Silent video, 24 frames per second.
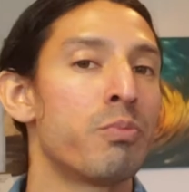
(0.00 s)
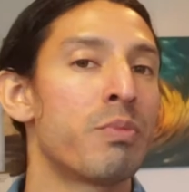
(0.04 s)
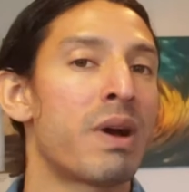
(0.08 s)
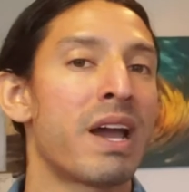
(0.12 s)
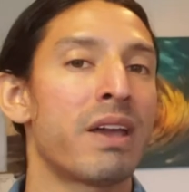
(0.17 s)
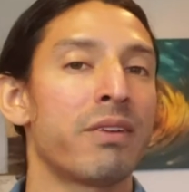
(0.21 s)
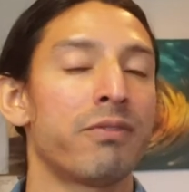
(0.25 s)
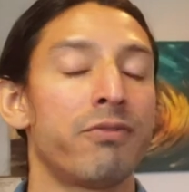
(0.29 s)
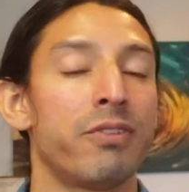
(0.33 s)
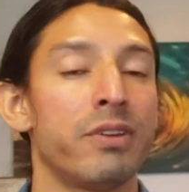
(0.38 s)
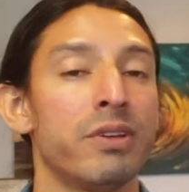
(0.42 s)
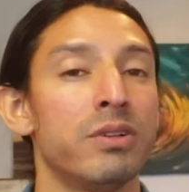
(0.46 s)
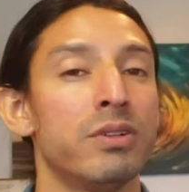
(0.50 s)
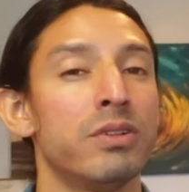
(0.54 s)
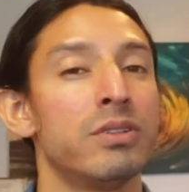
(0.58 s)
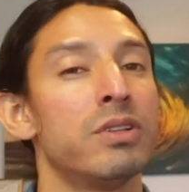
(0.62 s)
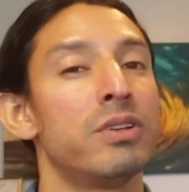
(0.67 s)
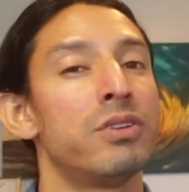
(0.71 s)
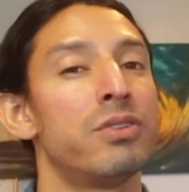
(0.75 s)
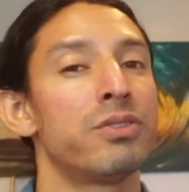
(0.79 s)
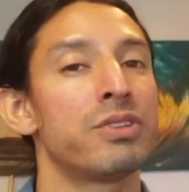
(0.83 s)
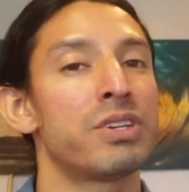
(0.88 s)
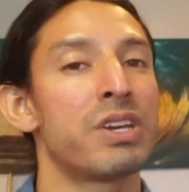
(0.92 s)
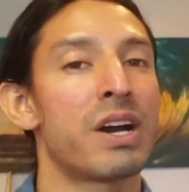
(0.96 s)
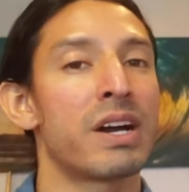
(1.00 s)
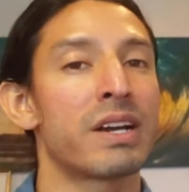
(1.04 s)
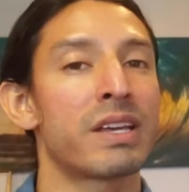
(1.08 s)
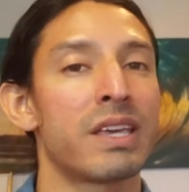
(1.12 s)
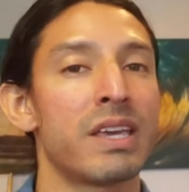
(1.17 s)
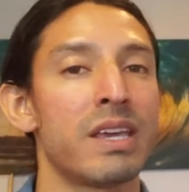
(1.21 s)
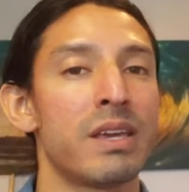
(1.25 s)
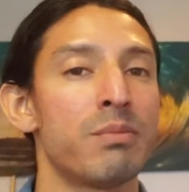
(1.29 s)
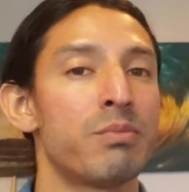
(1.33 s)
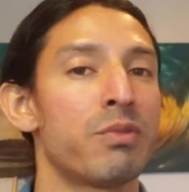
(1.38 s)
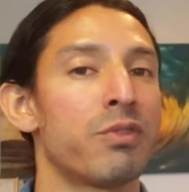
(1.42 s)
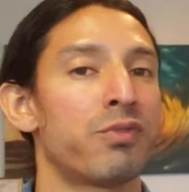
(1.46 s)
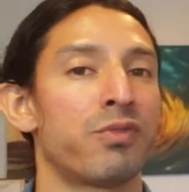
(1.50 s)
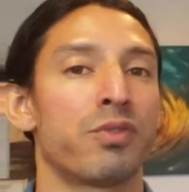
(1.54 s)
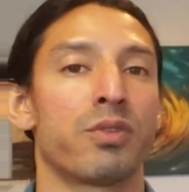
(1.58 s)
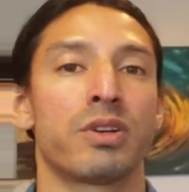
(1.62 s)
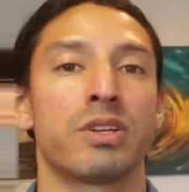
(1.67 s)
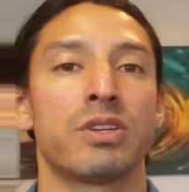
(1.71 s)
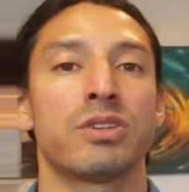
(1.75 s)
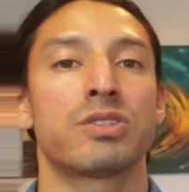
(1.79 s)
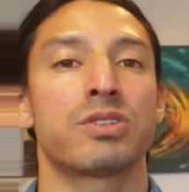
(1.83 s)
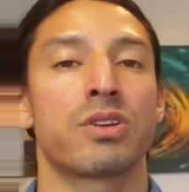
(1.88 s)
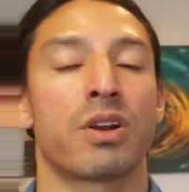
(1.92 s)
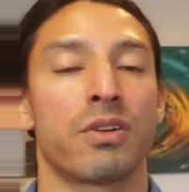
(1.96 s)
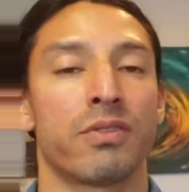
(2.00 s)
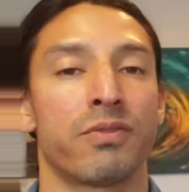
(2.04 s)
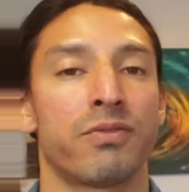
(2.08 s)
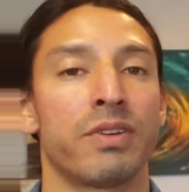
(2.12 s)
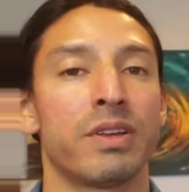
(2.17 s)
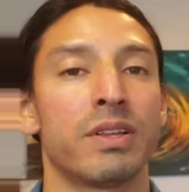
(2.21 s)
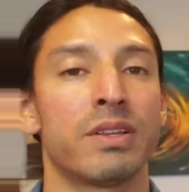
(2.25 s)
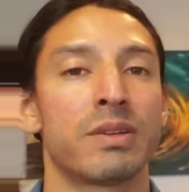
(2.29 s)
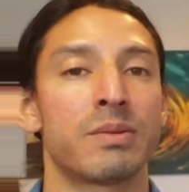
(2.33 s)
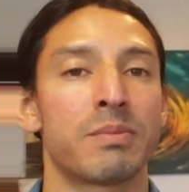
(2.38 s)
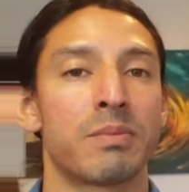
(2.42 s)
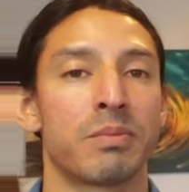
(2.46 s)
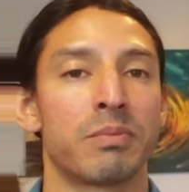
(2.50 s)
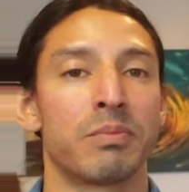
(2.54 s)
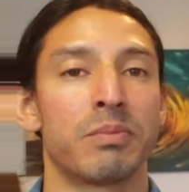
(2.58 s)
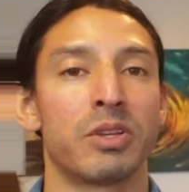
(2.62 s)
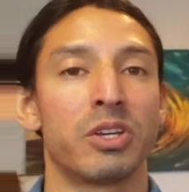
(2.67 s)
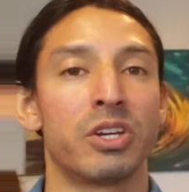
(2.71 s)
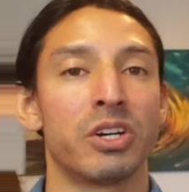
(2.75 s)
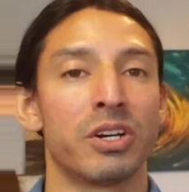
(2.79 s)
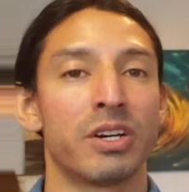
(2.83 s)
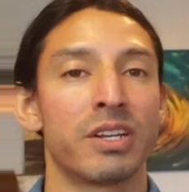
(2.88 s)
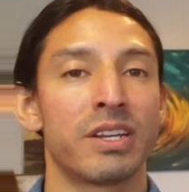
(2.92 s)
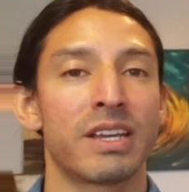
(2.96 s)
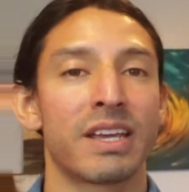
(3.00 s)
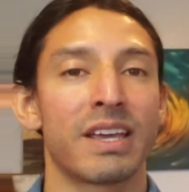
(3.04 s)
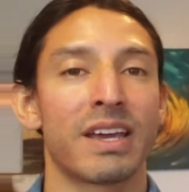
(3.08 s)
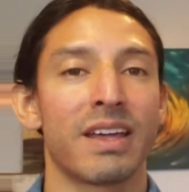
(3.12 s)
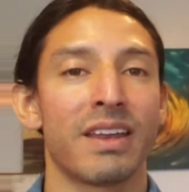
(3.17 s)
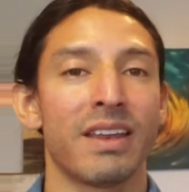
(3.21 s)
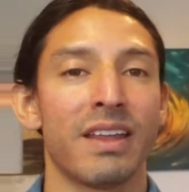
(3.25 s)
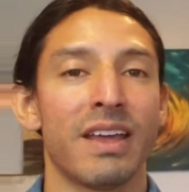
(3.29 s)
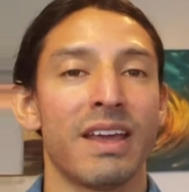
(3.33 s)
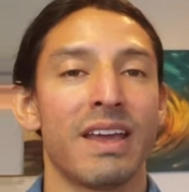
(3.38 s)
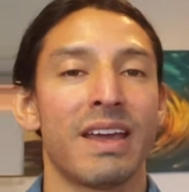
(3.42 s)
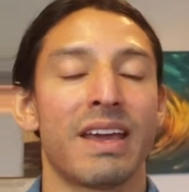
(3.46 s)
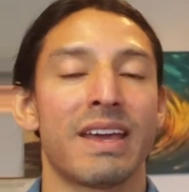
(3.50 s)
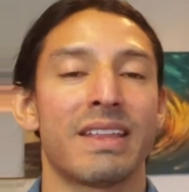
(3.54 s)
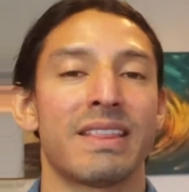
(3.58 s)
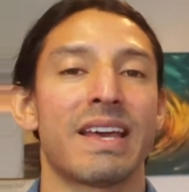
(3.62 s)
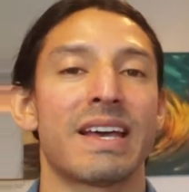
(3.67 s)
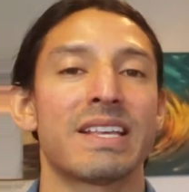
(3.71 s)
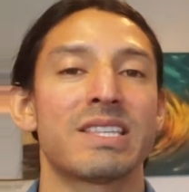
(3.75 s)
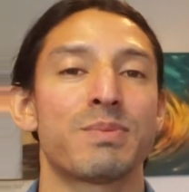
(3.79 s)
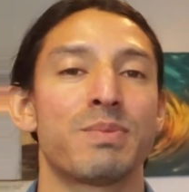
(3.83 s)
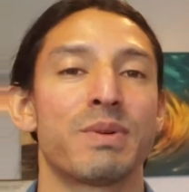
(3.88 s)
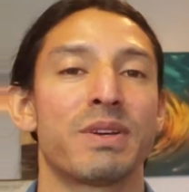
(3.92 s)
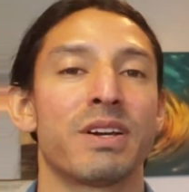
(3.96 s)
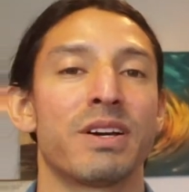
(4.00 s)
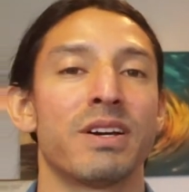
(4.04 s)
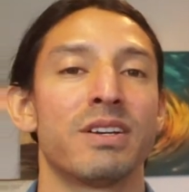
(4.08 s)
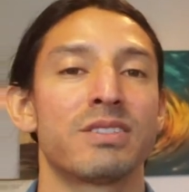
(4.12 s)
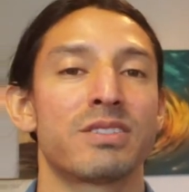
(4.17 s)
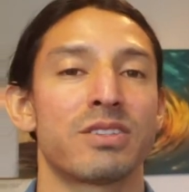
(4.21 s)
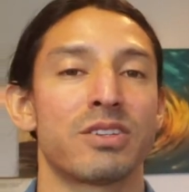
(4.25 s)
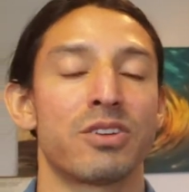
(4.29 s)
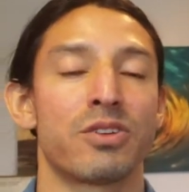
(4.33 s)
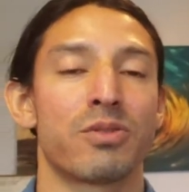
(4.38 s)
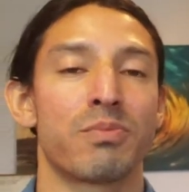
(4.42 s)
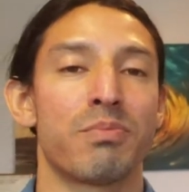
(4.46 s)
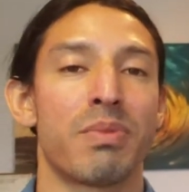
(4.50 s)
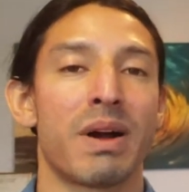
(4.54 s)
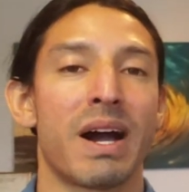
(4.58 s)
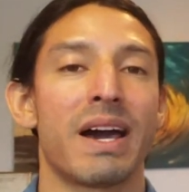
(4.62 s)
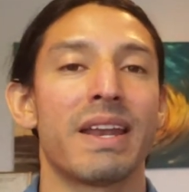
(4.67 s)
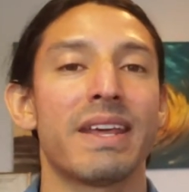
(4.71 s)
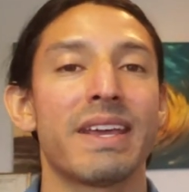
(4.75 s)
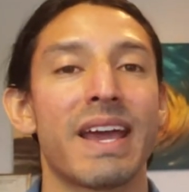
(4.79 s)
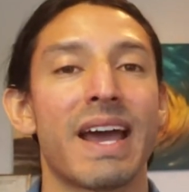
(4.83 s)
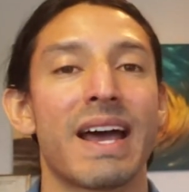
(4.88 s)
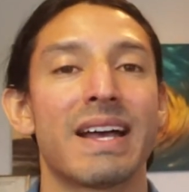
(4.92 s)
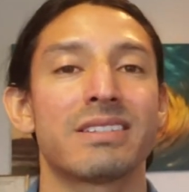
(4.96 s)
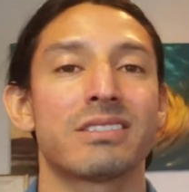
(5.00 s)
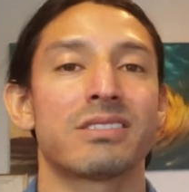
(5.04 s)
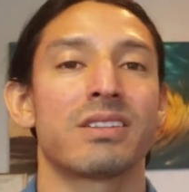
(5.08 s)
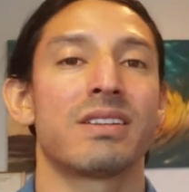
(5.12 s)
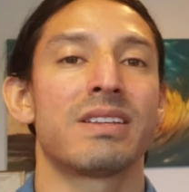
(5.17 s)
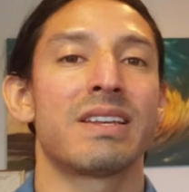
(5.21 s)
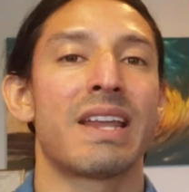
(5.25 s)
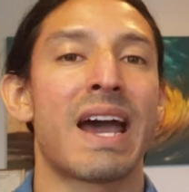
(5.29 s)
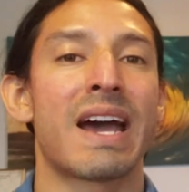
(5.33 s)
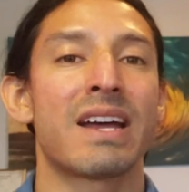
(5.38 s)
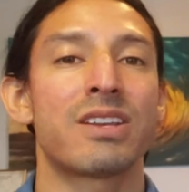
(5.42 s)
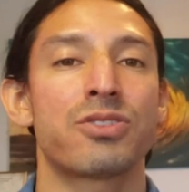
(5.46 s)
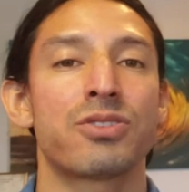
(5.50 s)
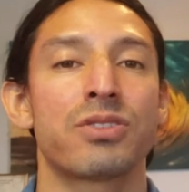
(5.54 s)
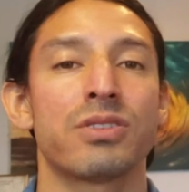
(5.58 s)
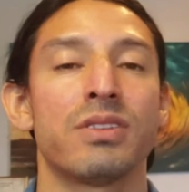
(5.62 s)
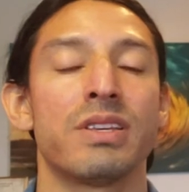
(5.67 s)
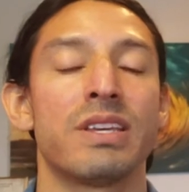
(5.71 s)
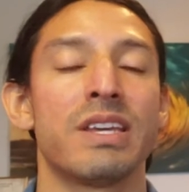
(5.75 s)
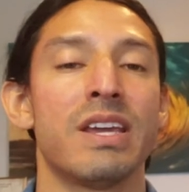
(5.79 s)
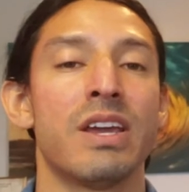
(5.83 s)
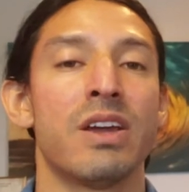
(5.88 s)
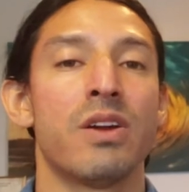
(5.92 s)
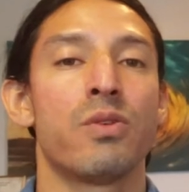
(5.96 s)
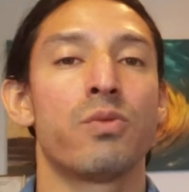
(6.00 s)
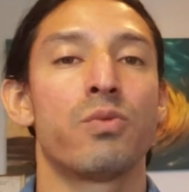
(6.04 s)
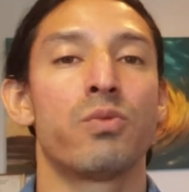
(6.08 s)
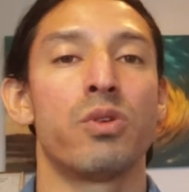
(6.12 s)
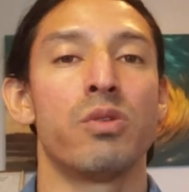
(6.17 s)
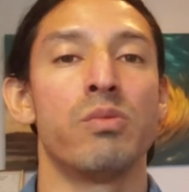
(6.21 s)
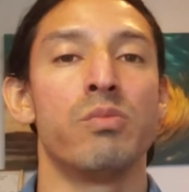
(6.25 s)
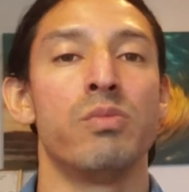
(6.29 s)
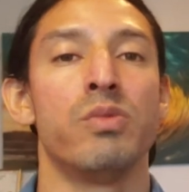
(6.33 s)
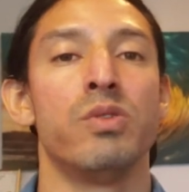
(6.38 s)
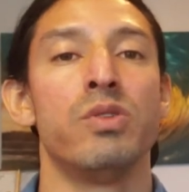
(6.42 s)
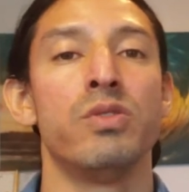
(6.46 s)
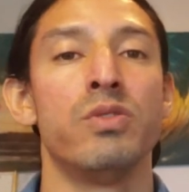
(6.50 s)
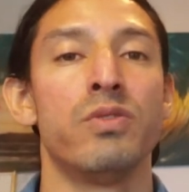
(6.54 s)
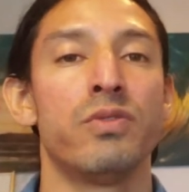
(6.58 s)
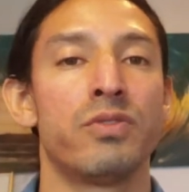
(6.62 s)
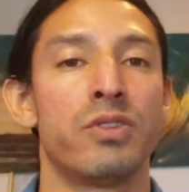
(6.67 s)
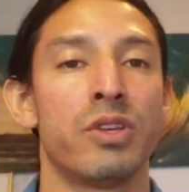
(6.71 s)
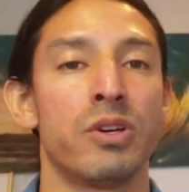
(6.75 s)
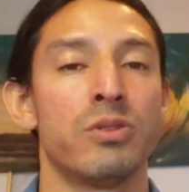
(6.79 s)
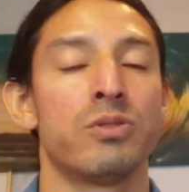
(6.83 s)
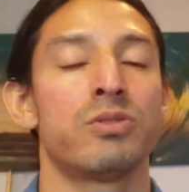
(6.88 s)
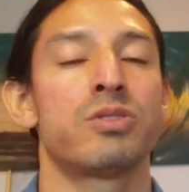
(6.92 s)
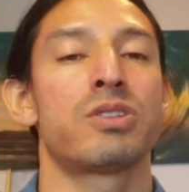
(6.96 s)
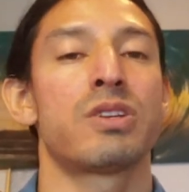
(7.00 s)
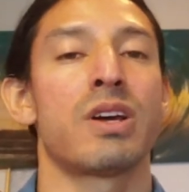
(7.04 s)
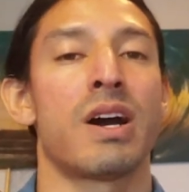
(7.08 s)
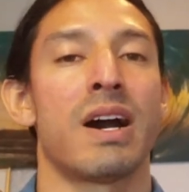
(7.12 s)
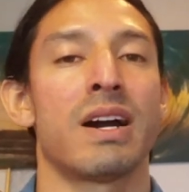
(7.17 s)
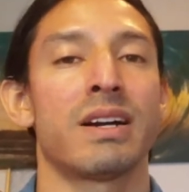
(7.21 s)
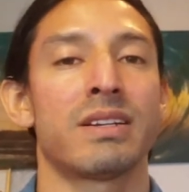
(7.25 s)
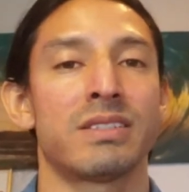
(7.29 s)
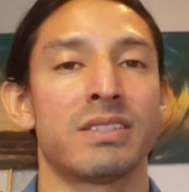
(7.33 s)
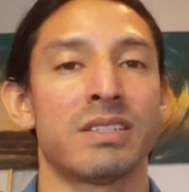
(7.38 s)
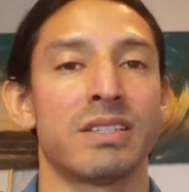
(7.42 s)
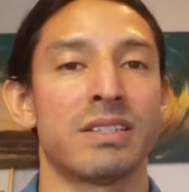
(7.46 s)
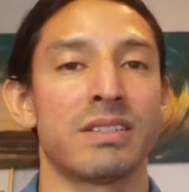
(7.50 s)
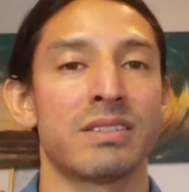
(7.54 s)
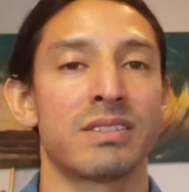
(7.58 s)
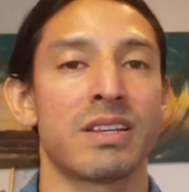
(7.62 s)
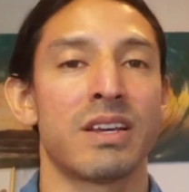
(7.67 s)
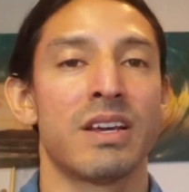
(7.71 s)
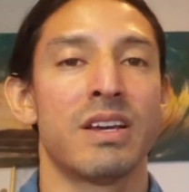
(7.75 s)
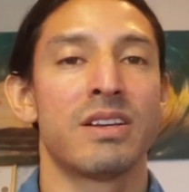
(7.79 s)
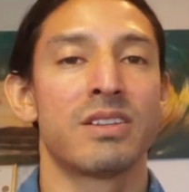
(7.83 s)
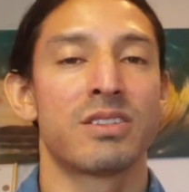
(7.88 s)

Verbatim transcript: might feel a little yucky before you start feeling good again, and that's because your body has to naturally remove those toxins.